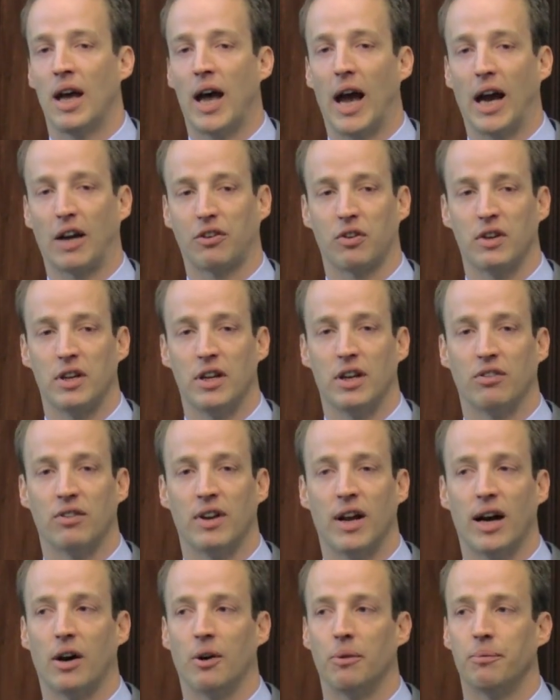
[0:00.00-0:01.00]
actually is
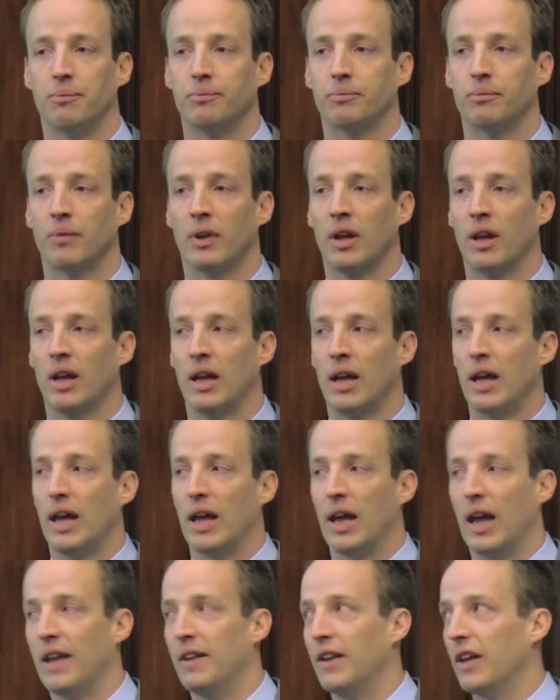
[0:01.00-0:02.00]
now.
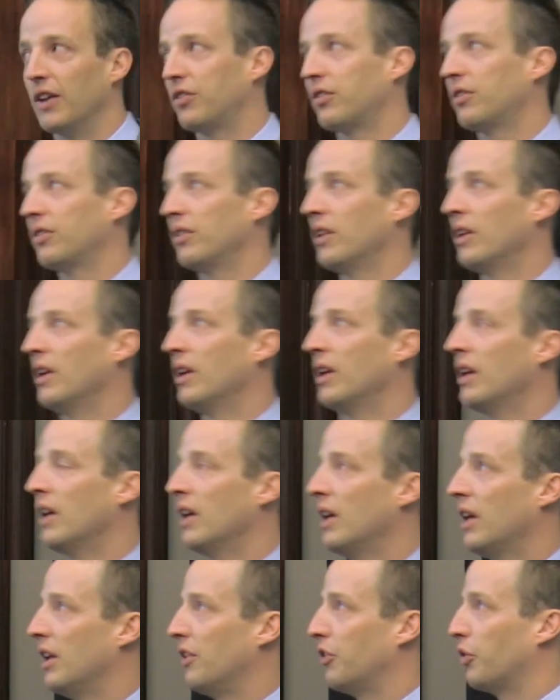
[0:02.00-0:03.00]
And this
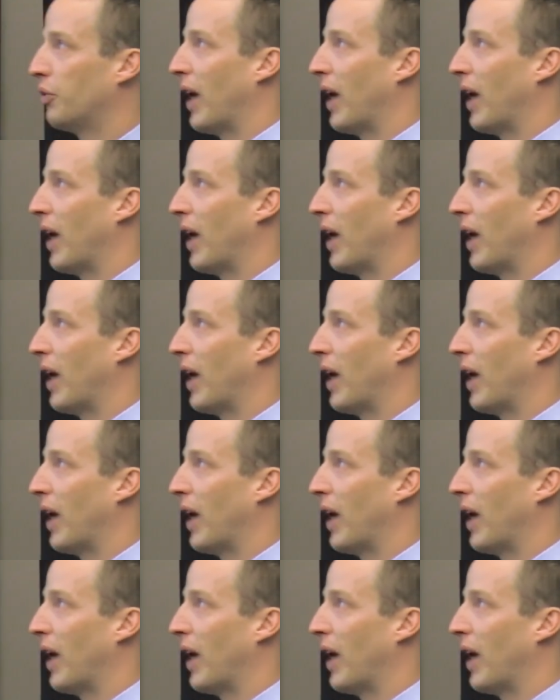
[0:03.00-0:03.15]
is a